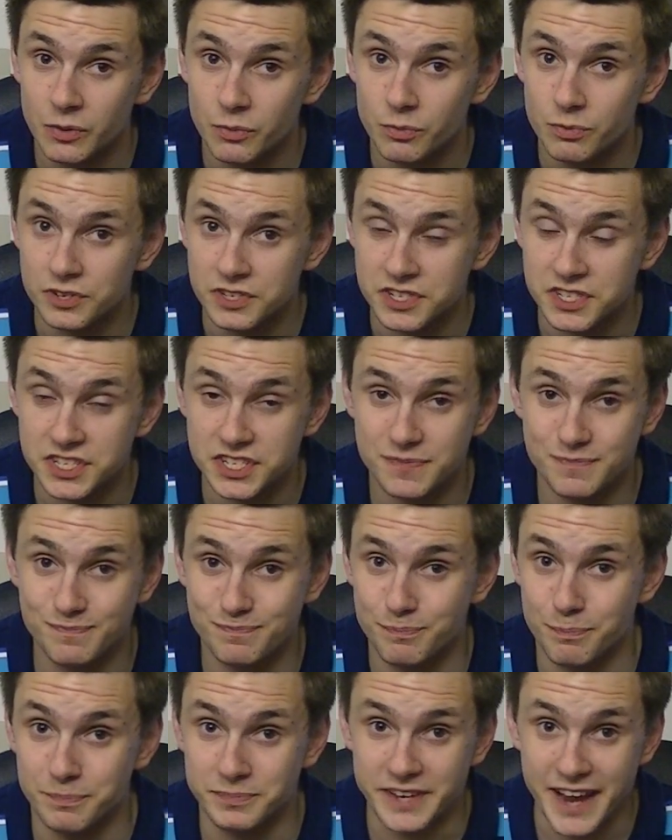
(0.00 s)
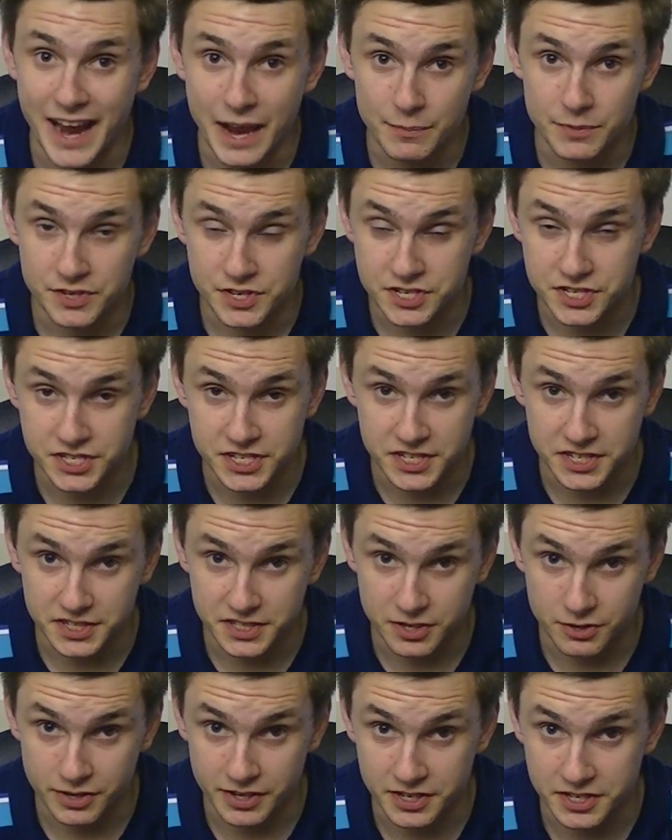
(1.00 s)
was damaged
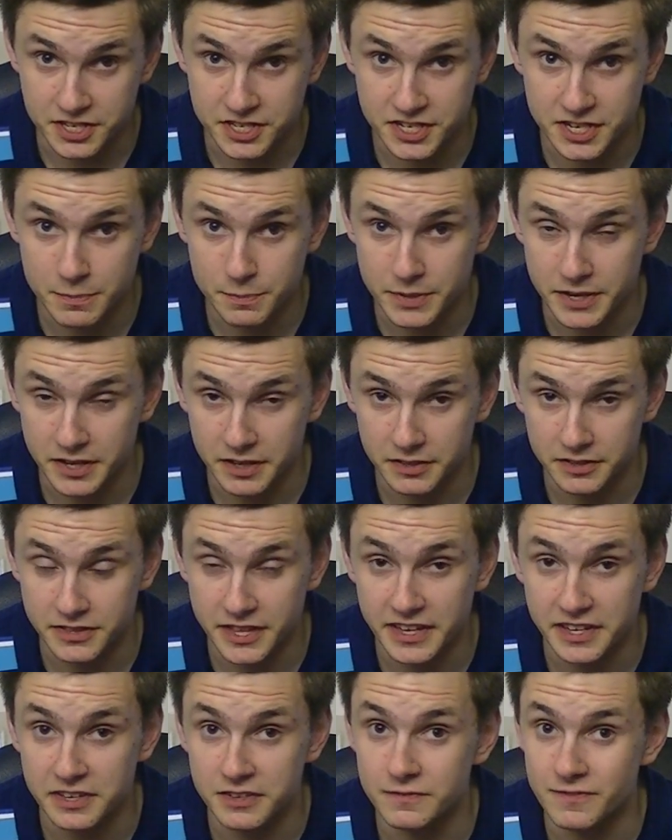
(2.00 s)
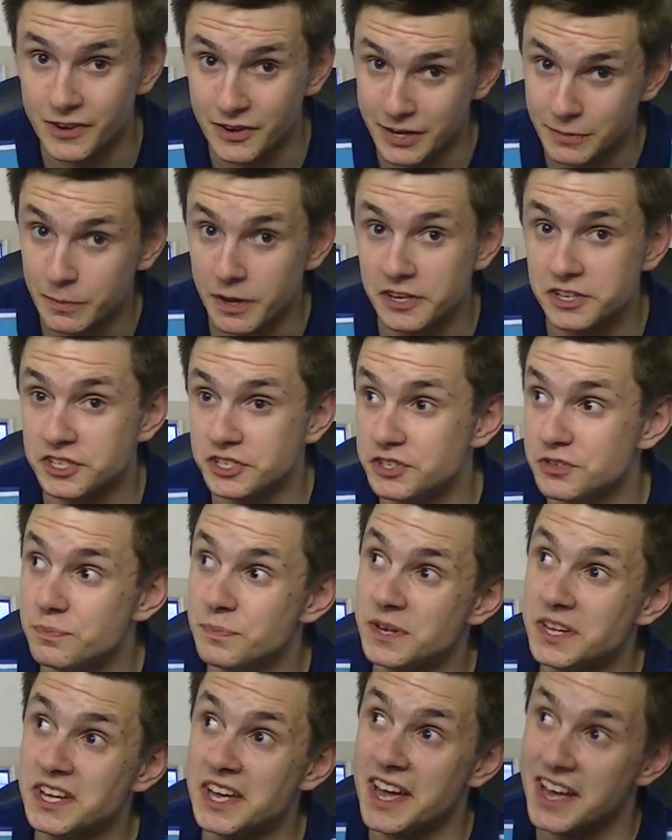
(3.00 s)
during shipping. Thank you very much,
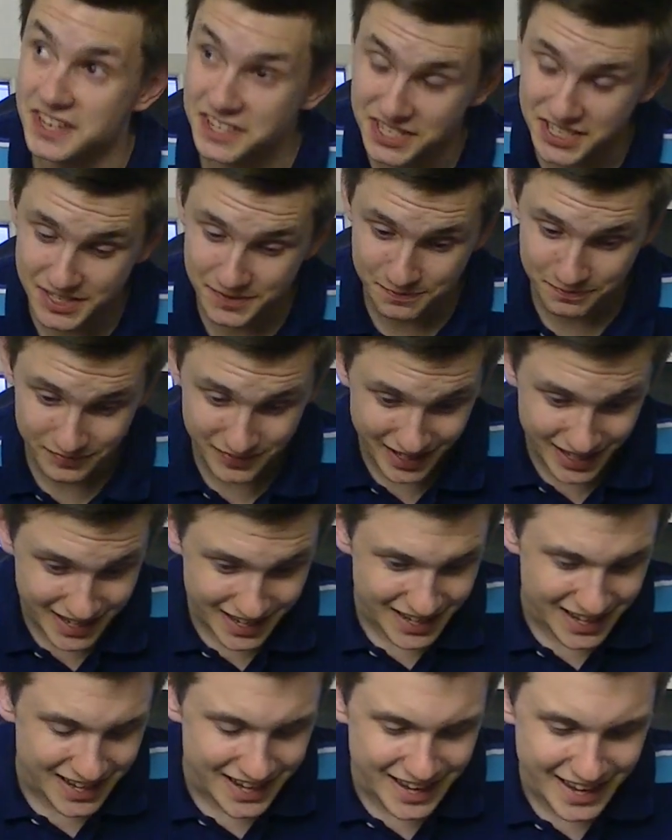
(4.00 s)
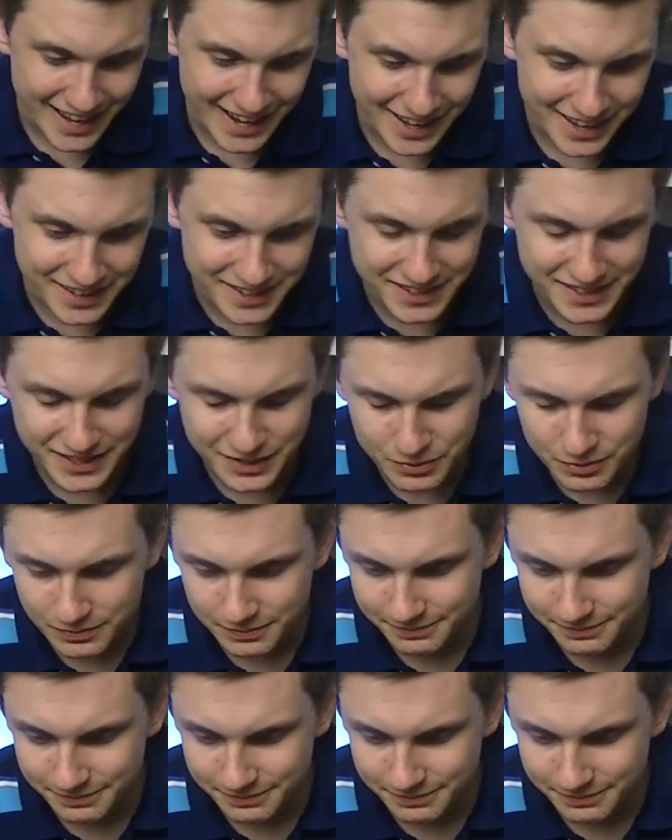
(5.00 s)
UPS. And it